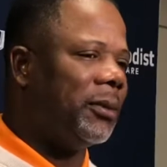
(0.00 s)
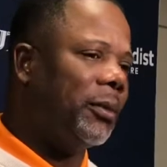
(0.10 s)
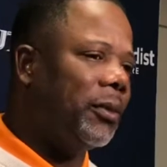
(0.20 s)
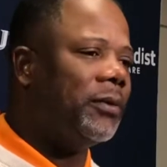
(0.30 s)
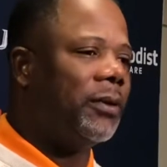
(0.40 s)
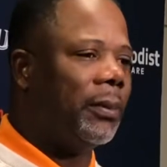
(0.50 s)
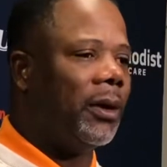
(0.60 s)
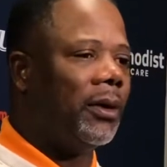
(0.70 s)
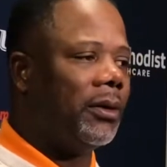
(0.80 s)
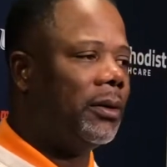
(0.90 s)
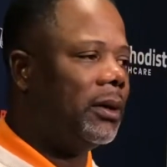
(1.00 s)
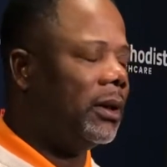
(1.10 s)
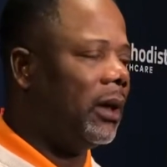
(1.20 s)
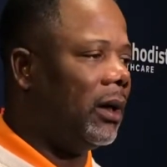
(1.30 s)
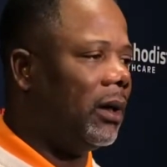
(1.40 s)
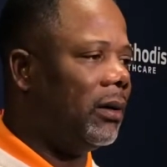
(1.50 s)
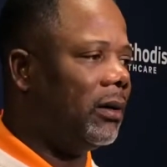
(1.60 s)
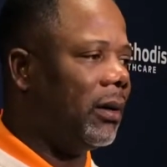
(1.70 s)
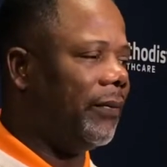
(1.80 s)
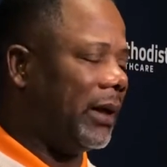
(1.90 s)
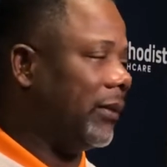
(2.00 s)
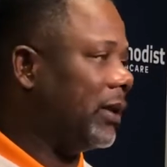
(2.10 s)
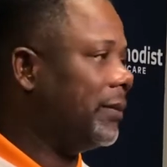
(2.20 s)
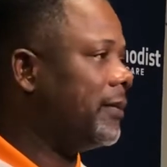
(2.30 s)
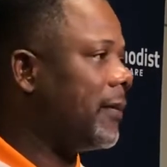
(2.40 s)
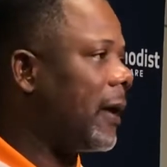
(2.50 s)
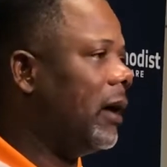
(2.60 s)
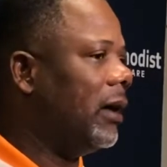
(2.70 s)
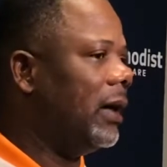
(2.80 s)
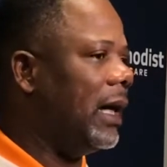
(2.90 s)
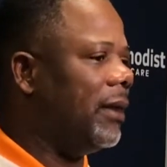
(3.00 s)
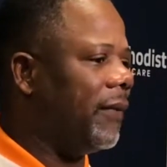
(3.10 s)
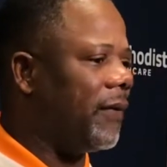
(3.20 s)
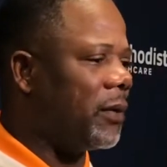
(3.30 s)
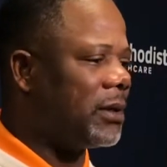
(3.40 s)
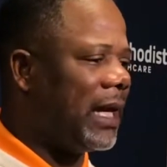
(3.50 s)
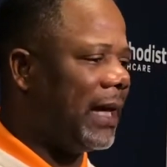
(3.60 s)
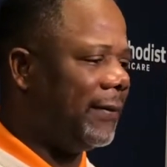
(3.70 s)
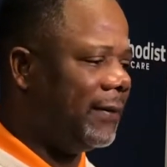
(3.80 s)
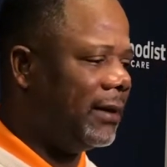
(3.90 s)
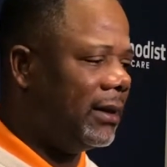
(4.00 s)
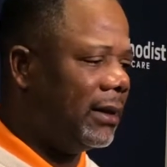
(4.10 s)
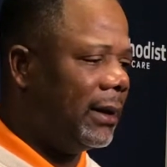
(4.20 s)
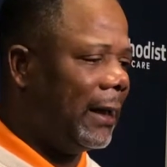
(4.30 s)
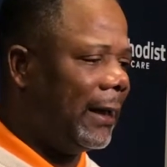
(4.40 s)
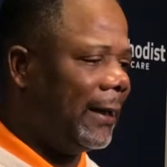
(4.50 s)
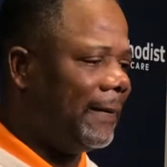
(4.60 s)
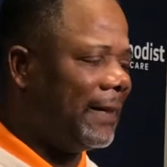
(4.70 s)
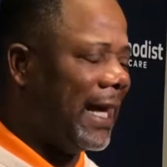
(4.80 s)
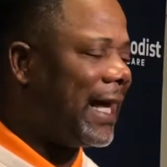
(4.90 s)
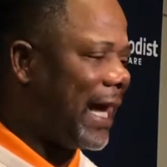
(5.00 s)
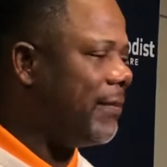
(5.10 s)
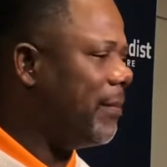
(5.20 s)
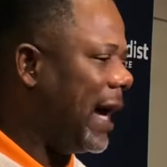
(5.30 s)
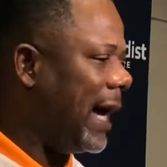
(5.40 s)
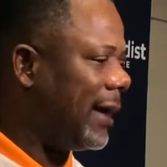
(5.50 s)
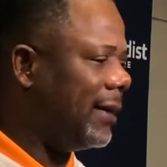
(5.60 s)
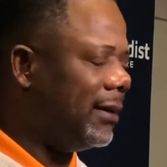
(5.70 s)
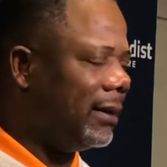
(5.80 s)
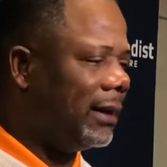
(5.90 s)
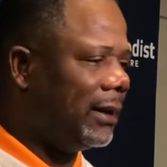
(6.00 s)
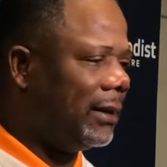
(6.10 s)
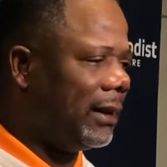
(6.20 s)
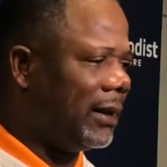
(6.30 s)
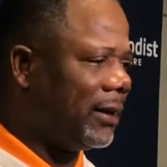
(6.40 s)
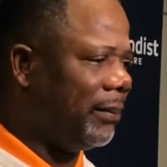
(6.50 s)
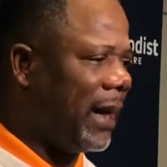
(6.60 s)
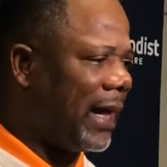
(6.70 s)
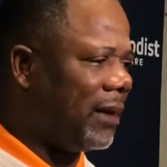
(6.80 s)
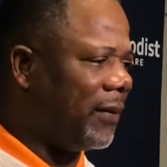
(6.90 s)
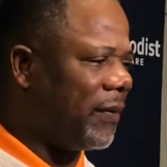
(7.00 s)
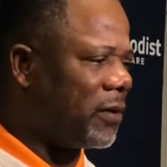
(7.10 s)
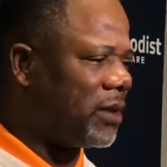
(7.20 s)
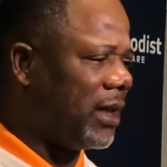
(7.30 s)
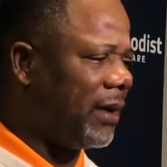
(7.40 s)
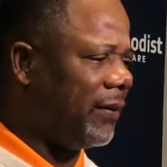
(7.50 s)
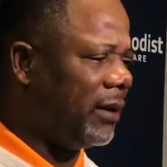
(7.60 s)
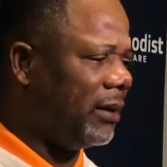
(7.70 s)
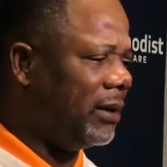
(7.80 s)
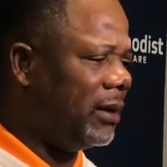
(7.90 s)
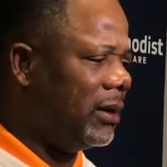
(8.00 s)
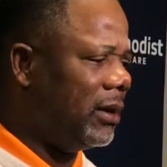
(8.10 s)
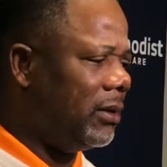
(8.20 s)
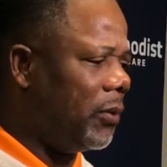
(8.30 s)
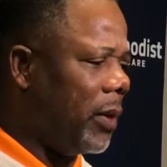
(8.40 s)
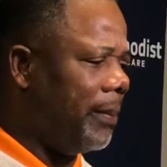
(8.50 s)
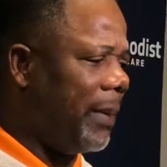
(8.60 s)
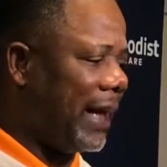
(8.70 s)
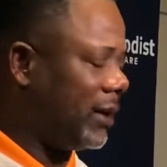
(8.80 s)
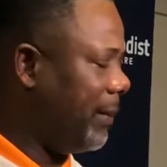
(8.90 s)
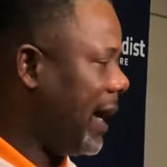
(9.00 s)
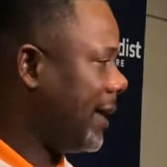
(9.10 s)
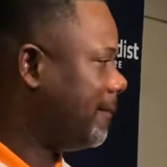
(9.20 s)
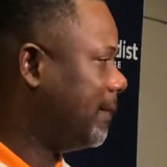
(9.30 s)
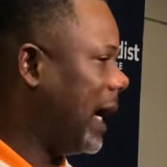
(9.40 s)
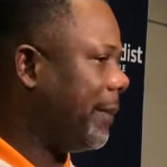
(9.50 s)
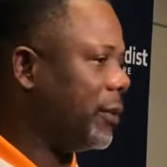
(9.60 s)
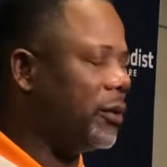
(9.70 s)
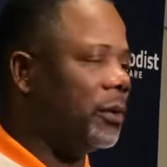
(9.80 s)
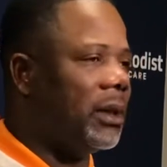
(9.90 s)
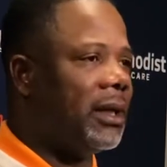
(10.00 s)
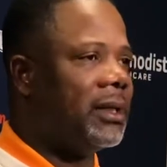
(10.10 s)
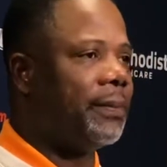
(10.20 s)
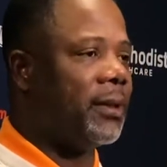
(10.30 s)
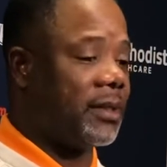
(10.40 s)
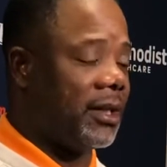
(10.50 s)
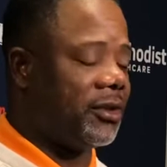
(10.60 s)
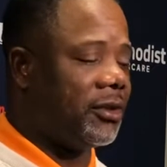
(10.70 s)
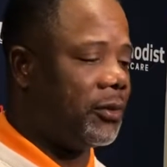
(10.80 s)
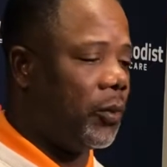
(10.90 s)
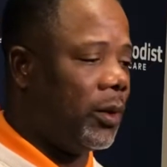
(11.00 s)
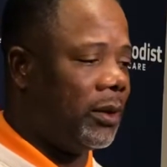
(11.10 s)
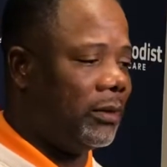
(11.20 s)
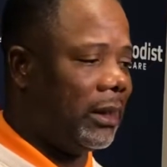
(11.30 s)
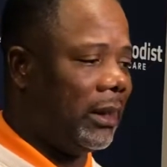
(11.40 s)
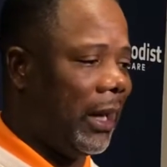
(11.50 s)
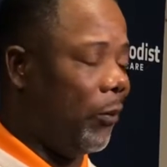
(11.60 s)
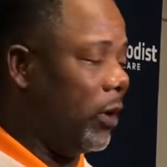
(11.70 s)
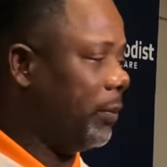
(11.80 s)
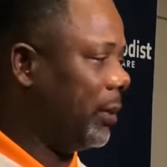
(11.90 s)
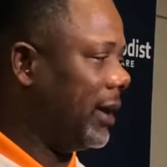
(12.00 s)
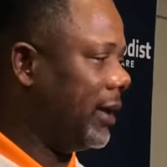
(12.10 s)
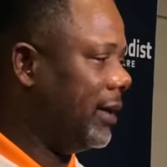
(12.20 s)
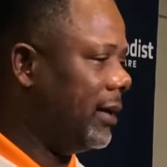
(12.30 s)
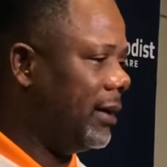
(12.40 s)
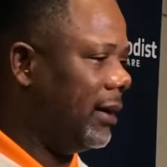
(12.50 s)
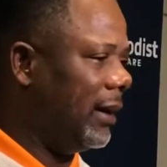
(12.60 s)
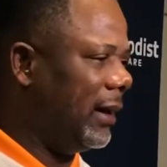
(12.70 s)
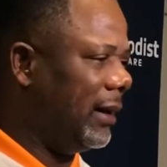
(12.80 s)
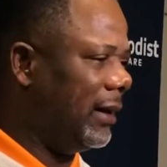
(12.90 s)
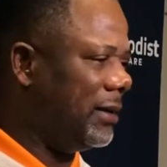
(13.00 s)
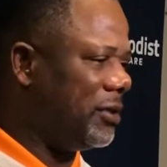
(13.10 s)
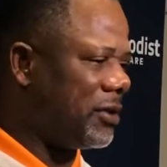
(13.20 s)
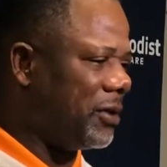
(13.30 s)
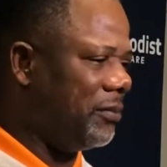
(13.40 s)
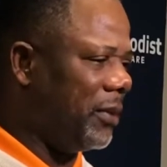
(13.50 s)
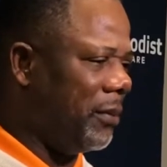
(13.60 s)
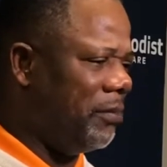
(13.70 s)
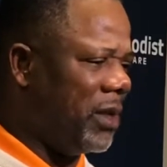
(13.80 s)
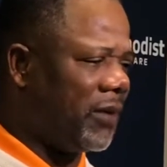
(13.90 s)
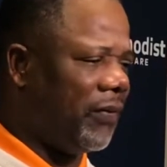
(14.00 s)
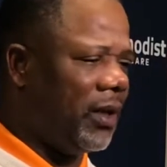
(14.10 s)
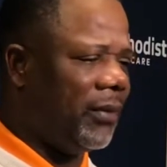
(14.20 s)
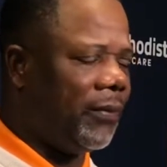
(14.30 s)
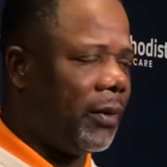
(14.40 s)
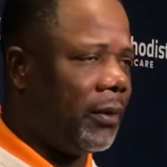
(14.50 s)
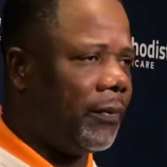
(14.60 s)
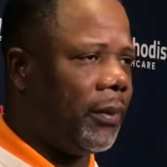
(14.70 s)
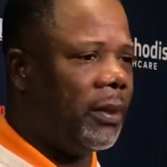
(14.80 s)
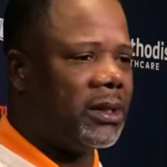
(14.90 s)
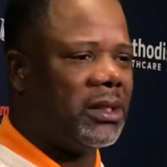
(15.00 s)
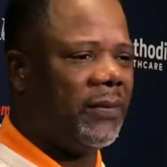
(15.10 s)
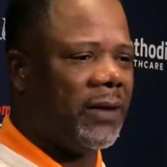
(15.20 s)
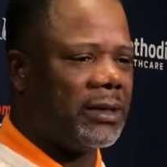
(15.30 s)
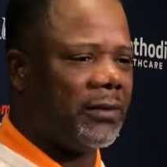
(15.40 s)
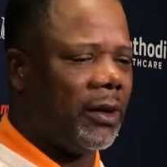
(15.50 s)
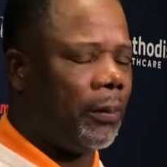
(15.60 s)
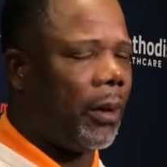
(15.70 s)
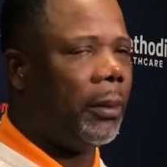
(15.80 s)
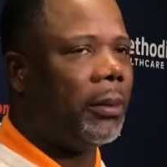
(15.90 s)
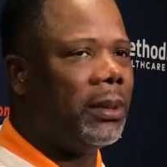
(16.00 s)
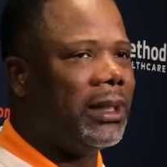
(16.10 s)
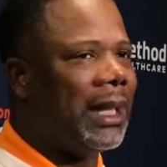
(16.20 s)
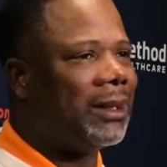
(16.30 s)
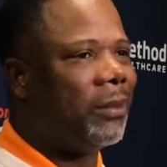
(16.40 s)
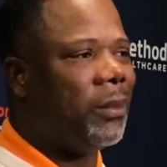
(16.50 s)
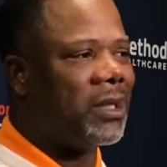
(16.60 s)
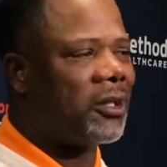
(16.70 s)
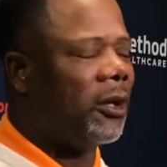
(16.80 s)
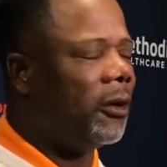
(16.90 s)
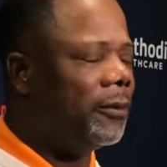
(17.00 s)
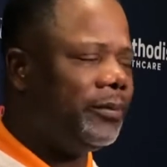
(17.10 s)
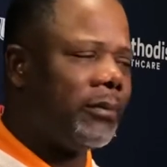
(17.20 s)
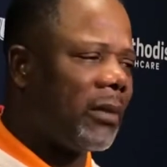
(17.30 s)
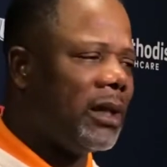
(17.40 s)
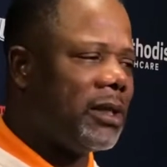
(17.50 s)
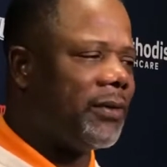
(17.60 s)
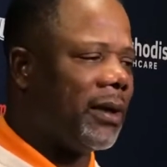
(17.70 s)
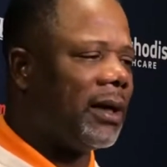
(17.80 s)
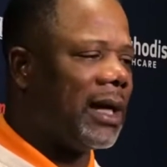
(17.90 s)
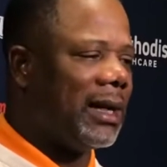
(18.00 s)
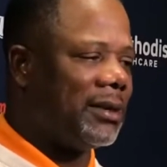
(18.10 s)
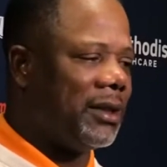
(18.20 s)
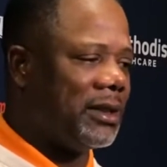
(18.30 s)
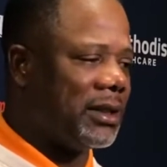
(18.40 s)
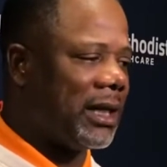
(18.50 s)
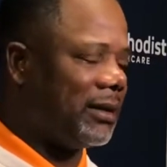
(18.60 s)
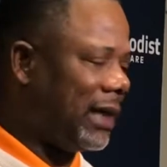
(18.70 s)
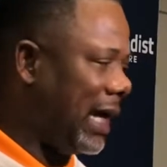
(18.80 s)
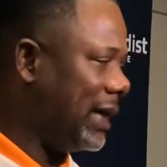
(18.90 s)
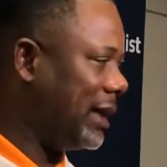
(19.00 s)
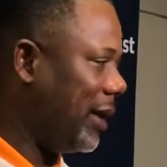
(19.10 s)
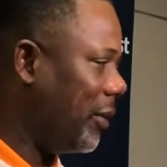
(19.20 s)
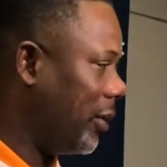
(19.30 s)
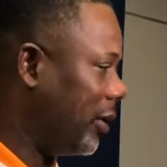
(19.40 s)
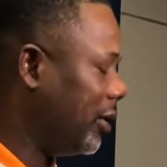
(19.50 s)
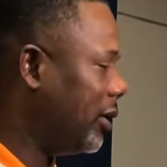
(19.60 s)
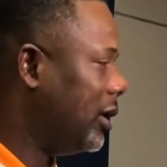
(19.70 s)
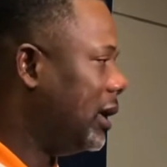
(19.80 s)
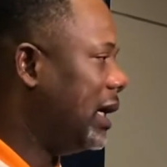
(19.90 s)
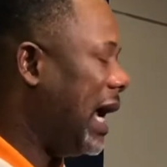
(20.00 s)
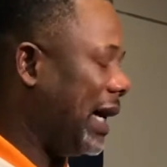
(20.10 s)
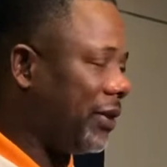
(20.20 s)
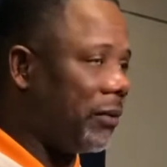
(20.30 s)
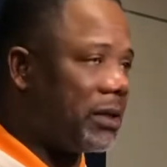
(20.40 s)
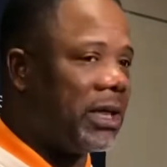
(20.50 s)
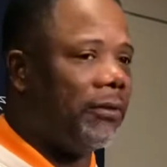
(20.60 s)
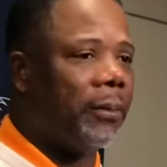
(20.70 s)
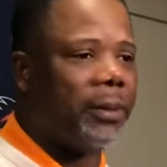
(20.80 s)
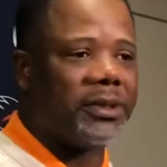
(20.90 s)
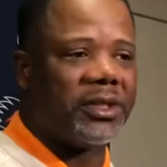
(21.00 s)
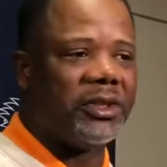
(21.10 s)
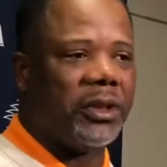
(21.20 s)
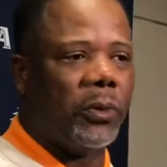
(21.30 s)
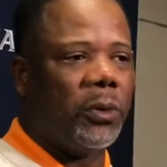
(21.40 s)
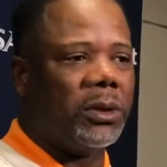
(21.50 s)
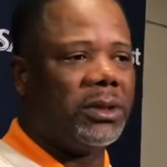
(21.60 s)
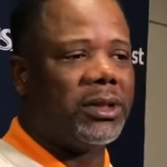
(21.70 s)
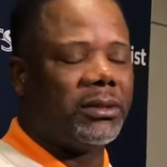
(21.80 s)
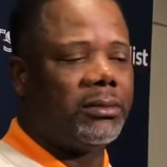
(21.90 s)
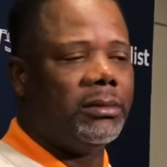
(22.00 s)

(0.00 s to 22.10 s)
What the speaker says: move the ball effectively in the first half. They came back at the back in the first half, went back-to-back opportunities, possessions, one play, and just a misfit from us defensively. Probably not the best call. Just very conscientious how talented they were at the receiver position and wanted to